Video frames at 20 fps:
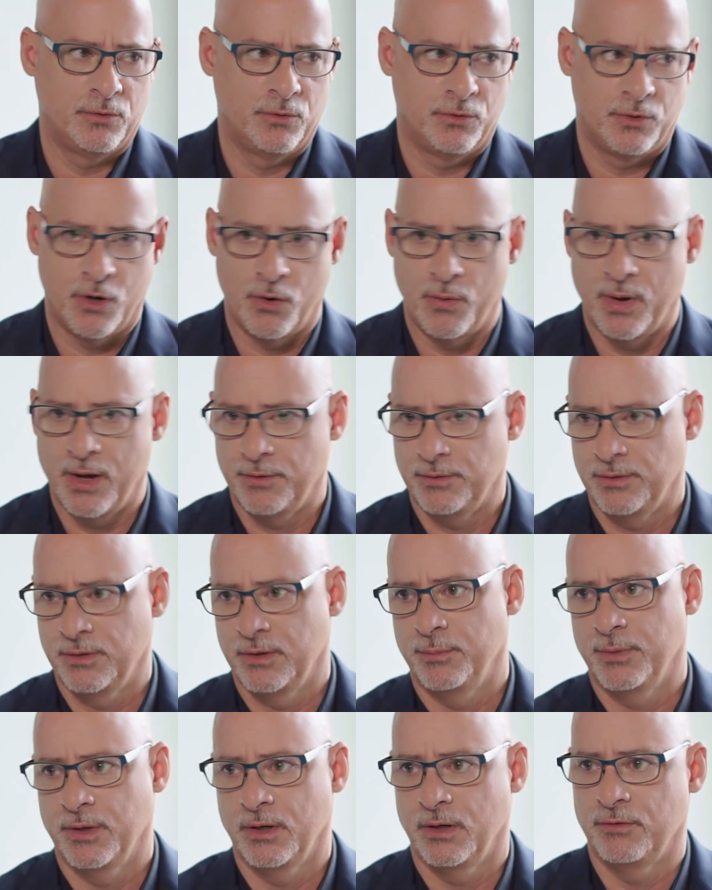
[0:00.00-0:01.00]
go out in the
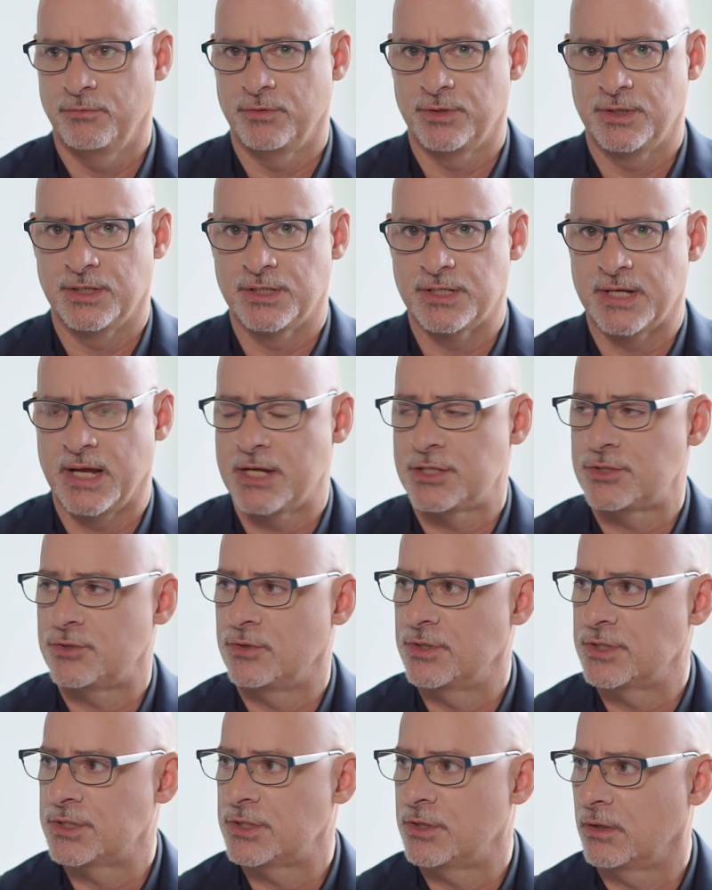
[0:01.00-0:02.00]
middle of a disaster
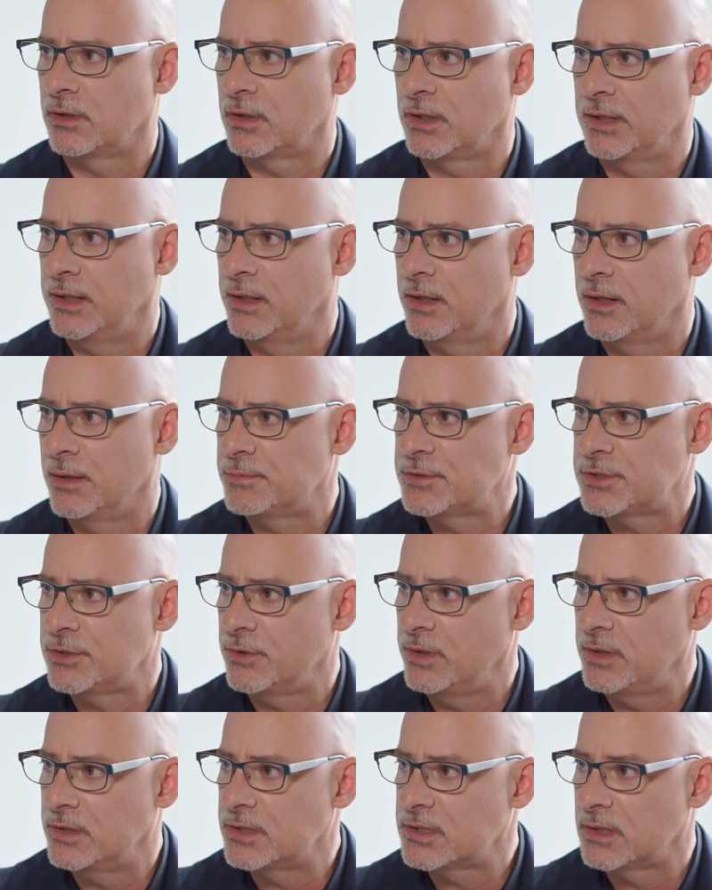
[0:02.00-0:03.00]
and start cleaning up
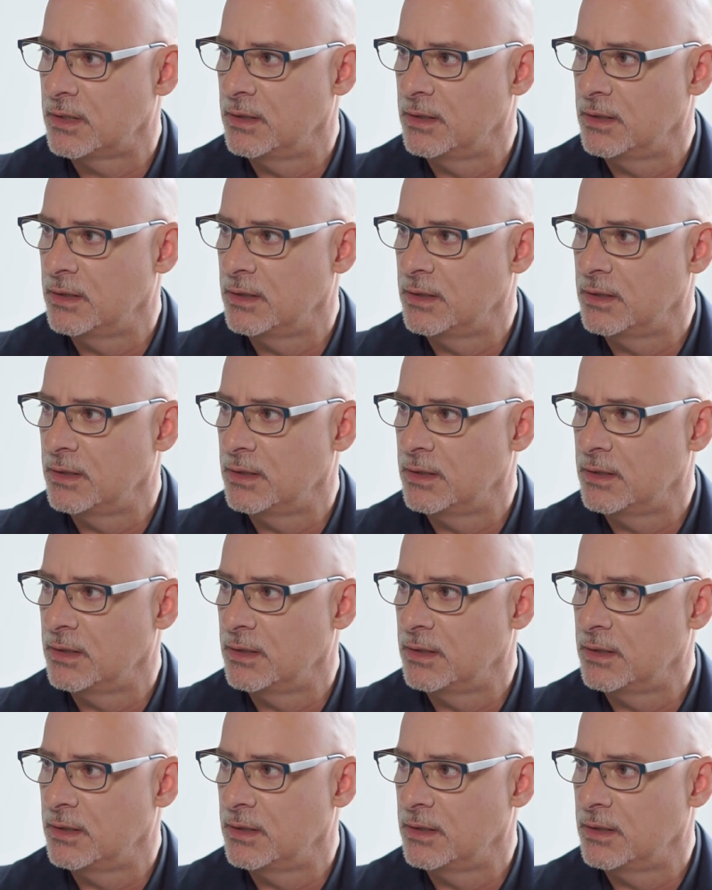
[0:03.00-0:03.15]
streets.